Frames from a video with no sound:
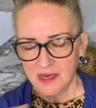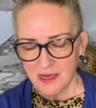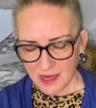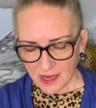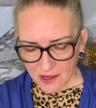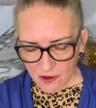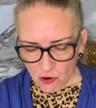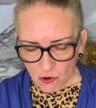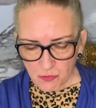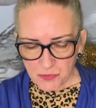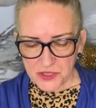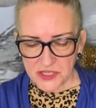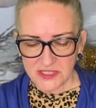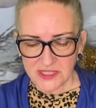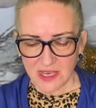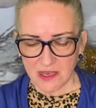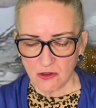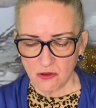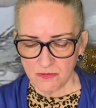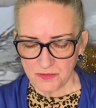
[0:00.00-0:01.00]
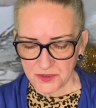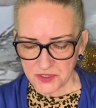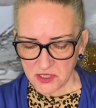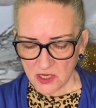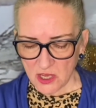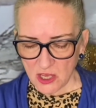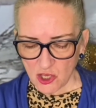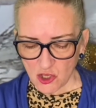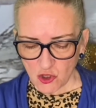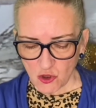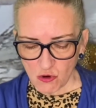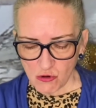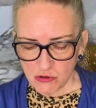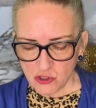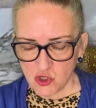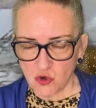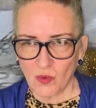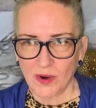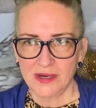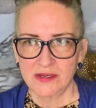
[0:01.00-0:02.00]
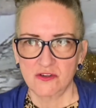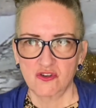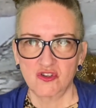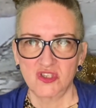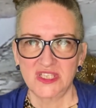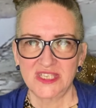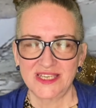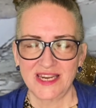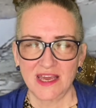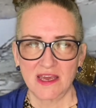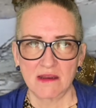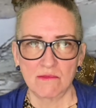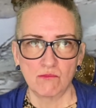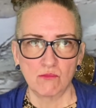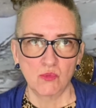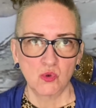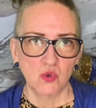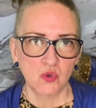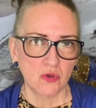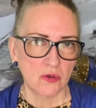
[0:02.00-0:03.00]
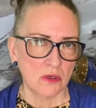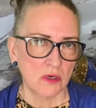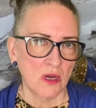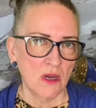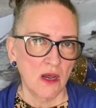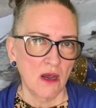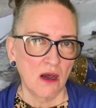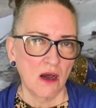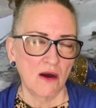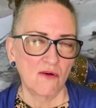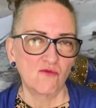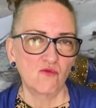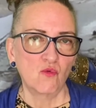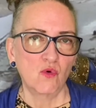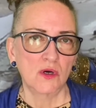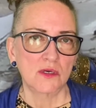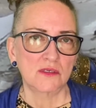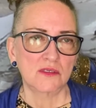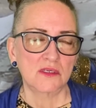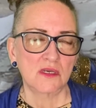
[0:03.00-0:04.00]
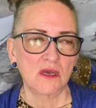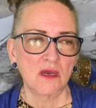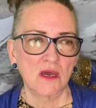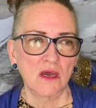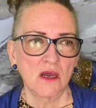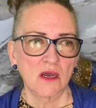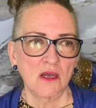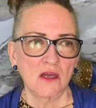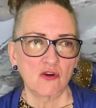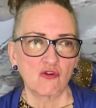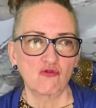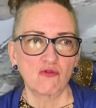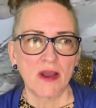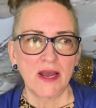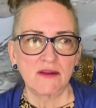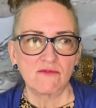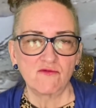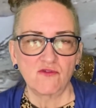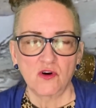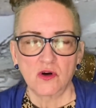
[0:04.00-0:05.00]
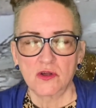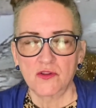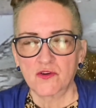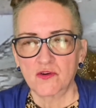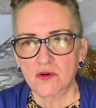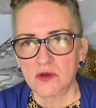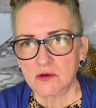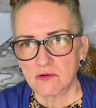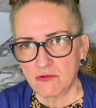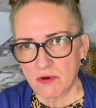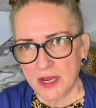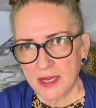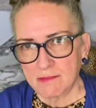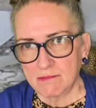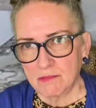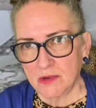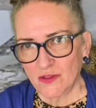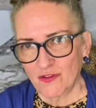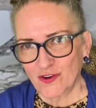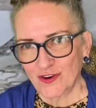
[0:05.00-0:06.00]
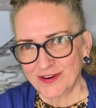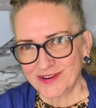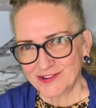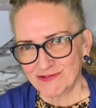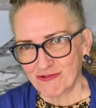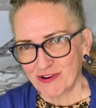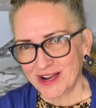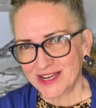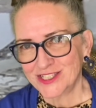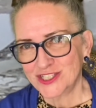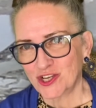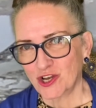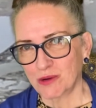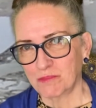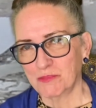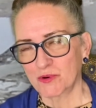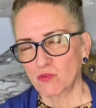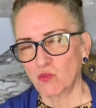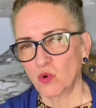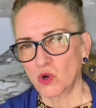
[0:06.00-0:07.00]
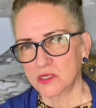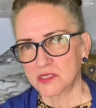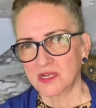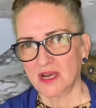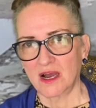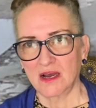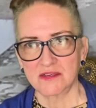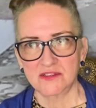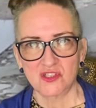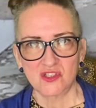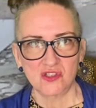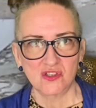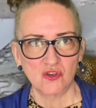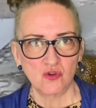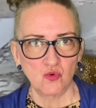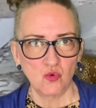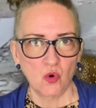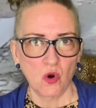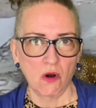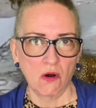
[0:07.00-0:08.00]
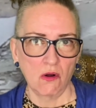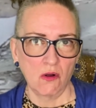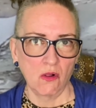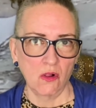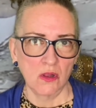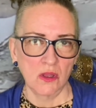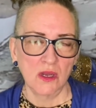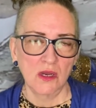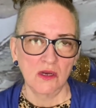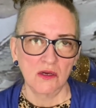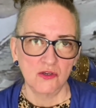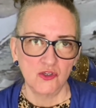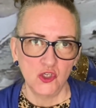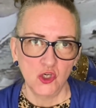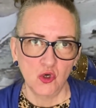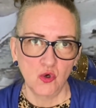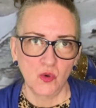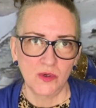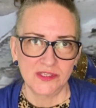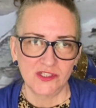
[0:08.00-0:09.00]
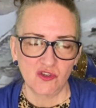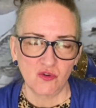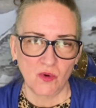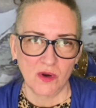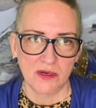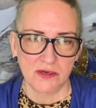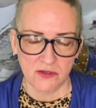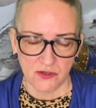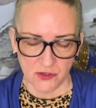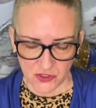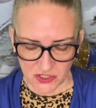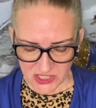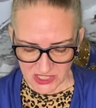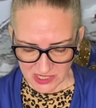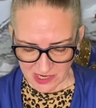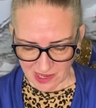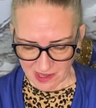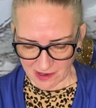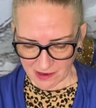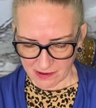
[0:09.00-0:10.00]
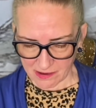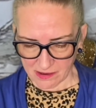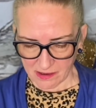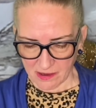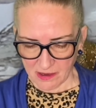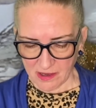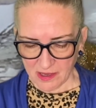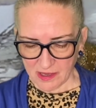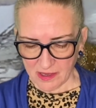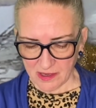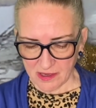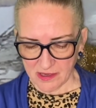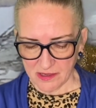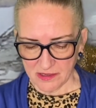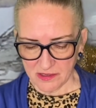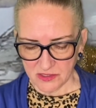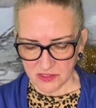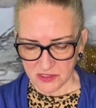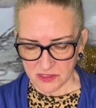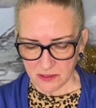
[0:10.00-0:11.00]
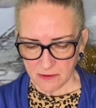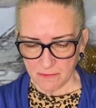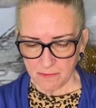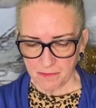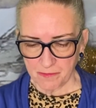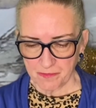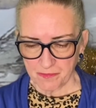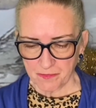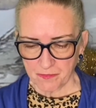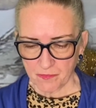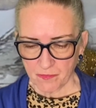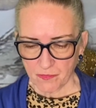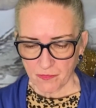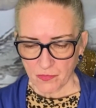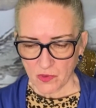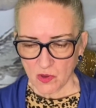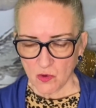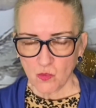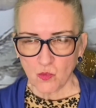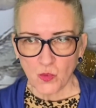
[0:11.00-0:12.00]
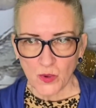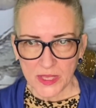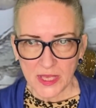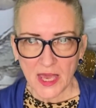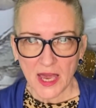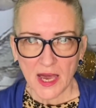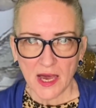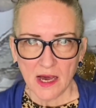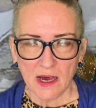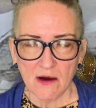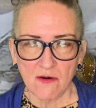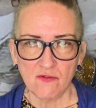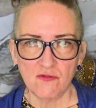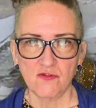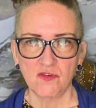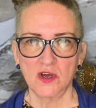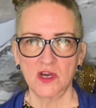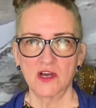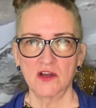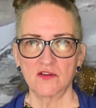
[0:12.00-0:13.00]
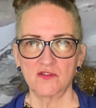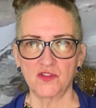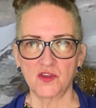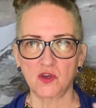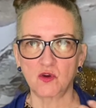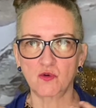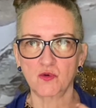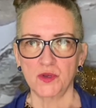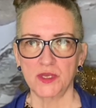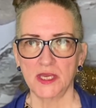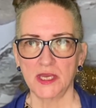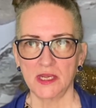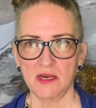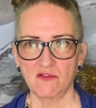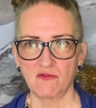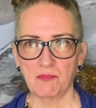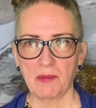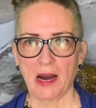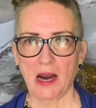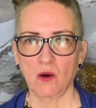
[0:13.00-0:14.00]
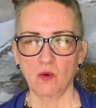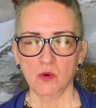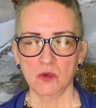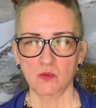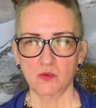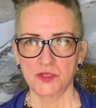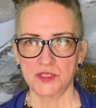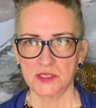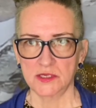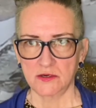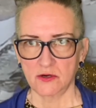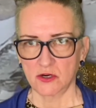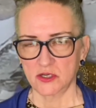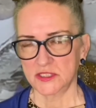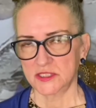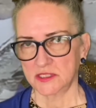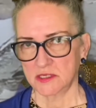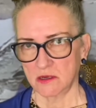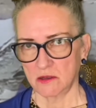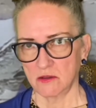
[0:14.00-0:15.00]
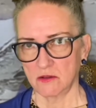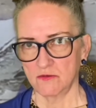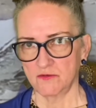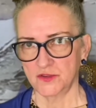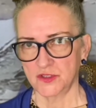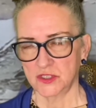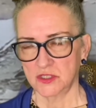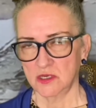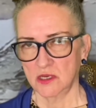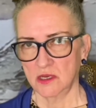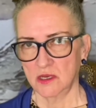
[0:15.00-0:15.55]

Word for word: I hope this helps you to understand more of what grandfather and grandmother and grasshopper want us to all know and to understand is we have the creative power within ourselves